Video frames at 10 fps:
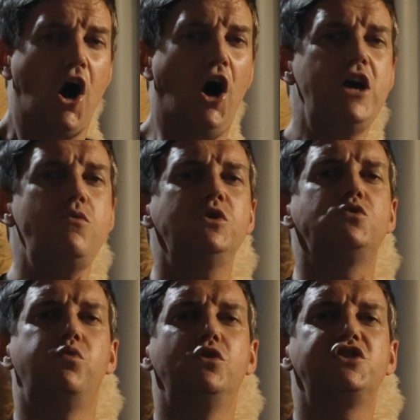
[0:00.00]
I
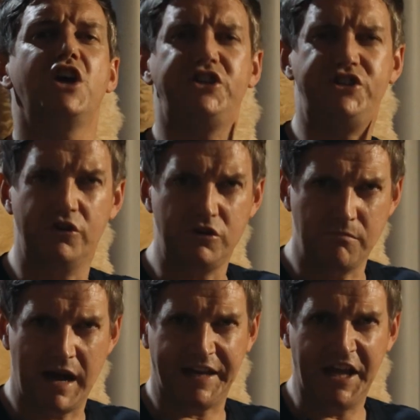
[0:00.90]
was once a young
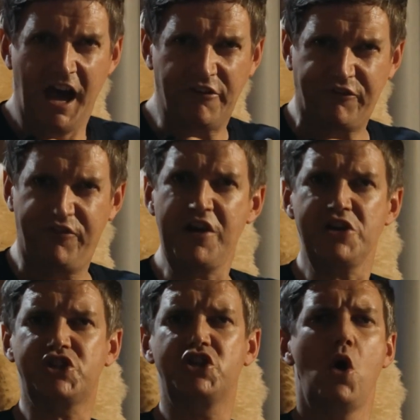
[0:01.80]
man, a
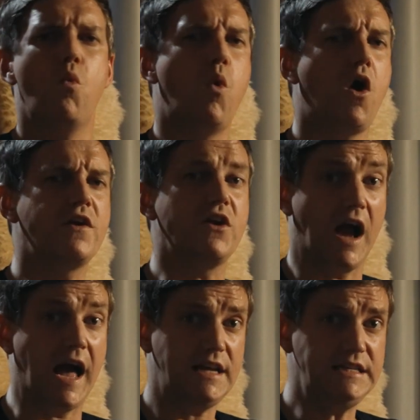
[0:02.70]
fierce warrior
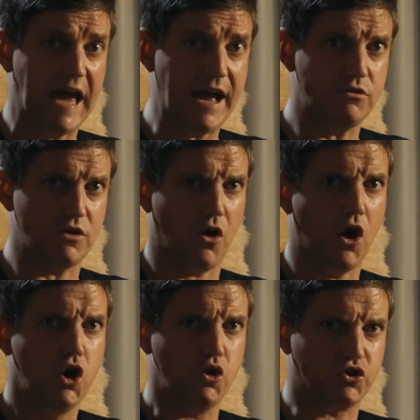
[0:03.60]
and outlaw
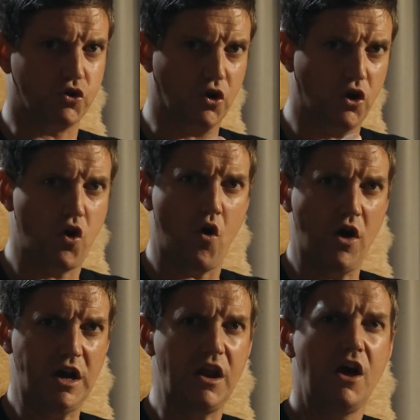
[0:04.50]
who took
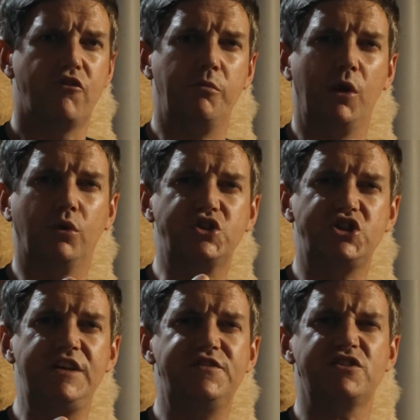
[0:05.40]
coin from local
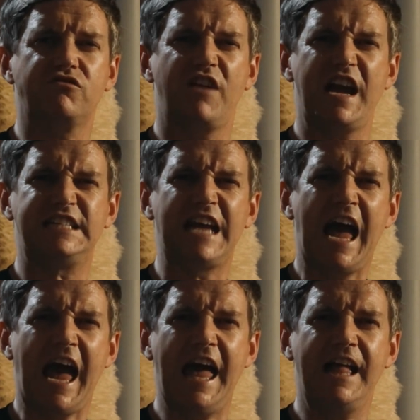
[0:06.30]
chiefs to raise
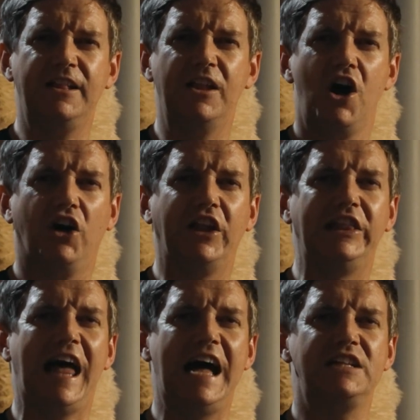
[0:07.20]
hell on
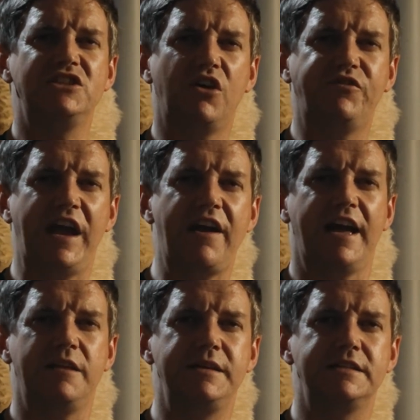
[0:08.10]
the lands of their
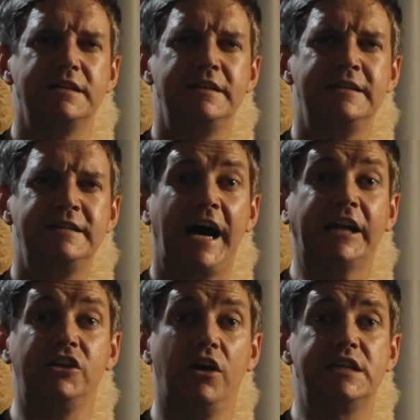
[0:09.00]
enemies.
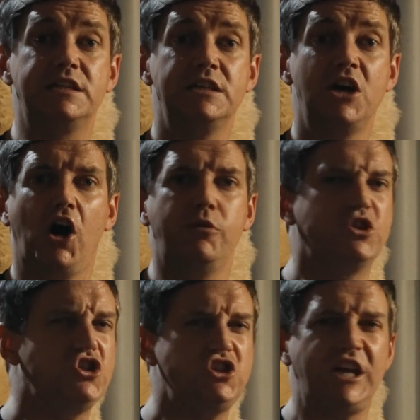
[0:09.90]
At night, I
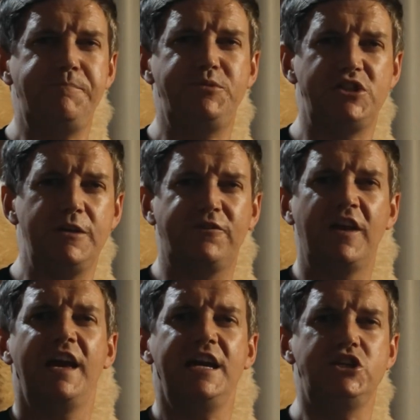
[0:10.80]
would
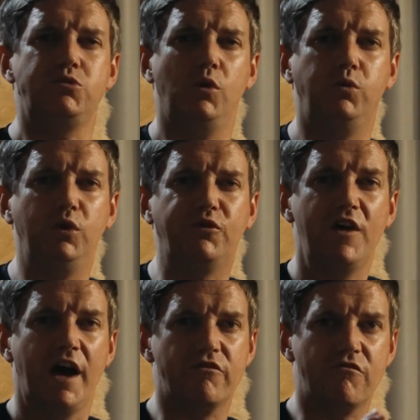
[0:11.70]
shapeshift into a wolf
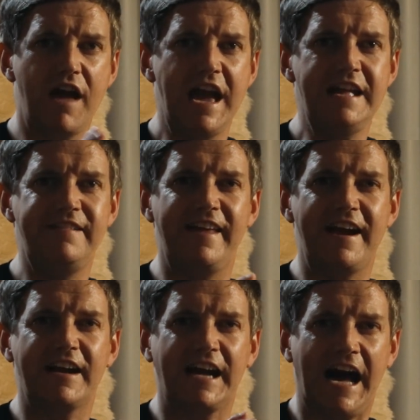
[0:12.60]
and raid
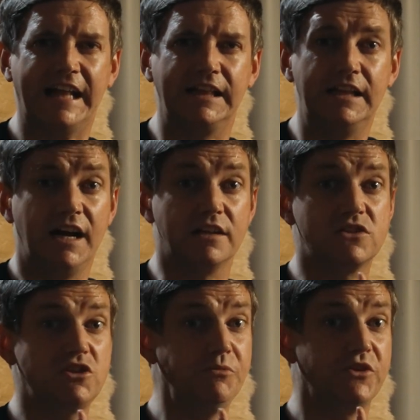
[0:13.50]
their cattle, and
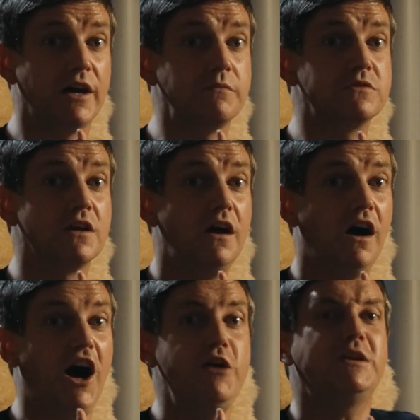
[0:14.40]
sometimes I